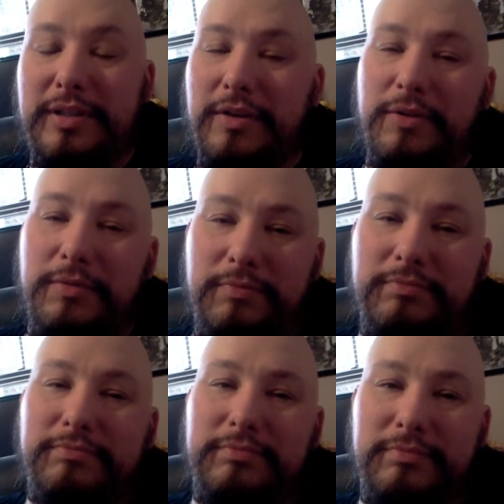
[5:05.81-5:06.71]
So
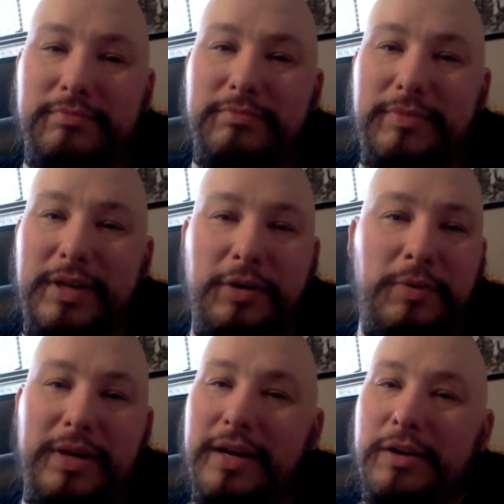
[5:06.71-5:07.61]
here
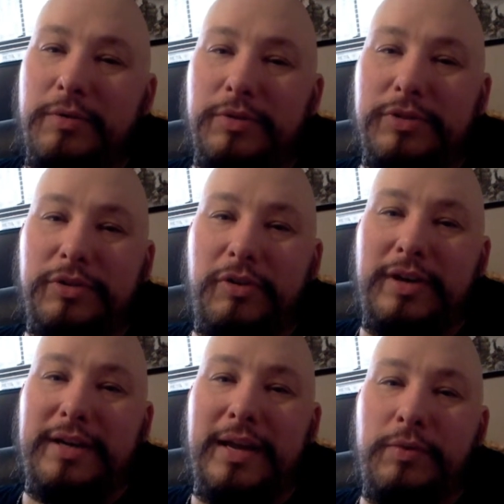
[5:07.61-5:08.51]
we go. We're
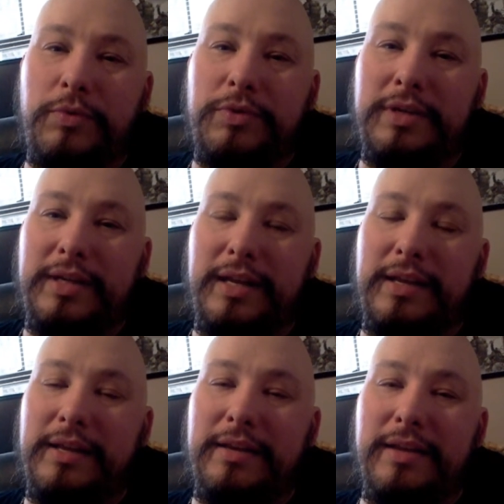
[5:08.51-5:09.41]
starting at day 1,
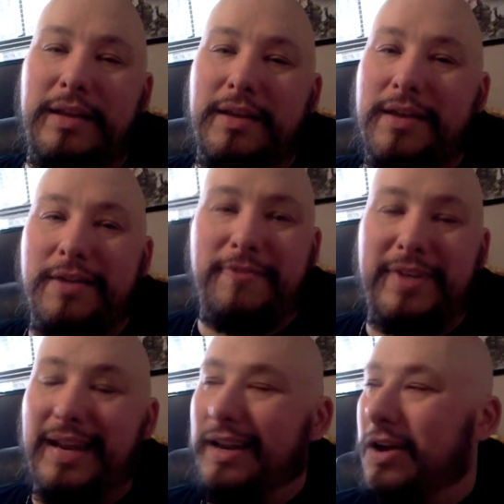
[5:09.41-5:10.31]
and
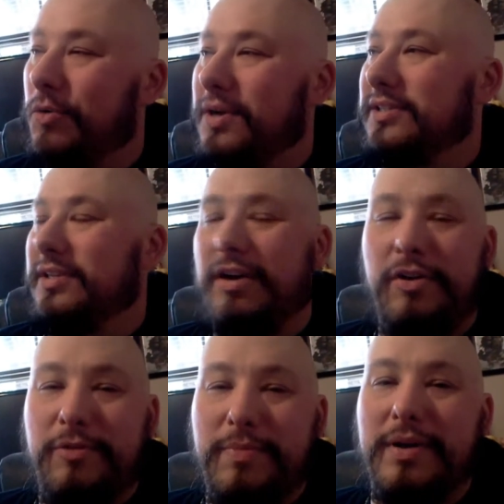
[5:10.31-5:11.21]
got a long ways to
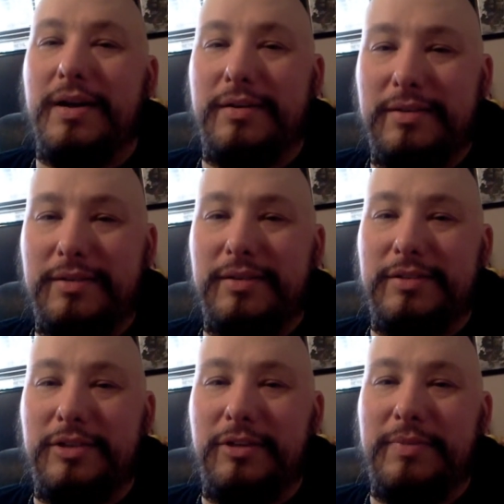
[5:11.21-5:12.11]
go, but
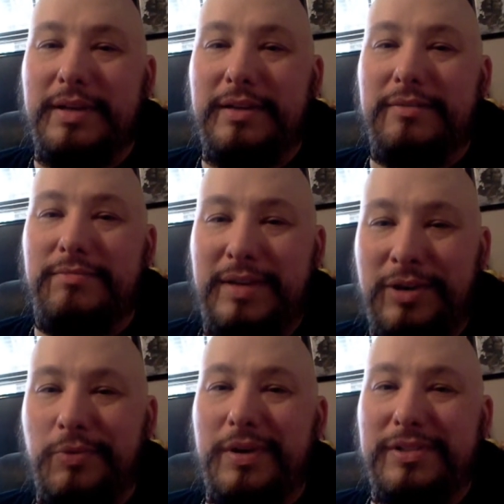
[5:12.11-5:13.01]
it's going to be
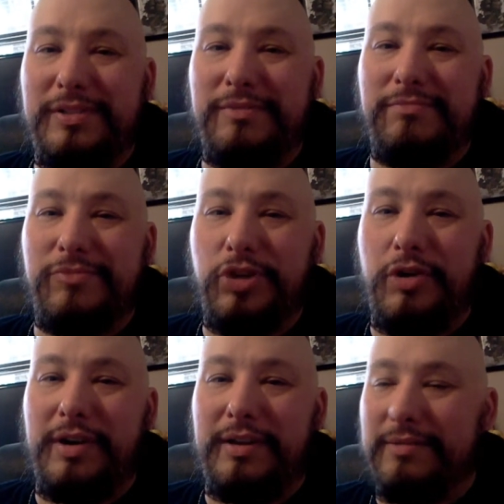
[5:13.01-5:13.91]
an interesting
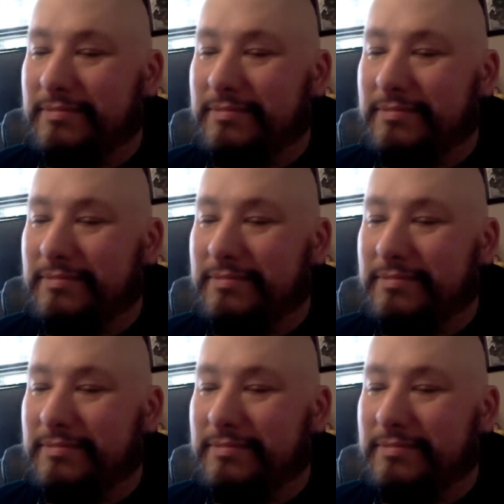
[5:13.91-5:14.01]
journey.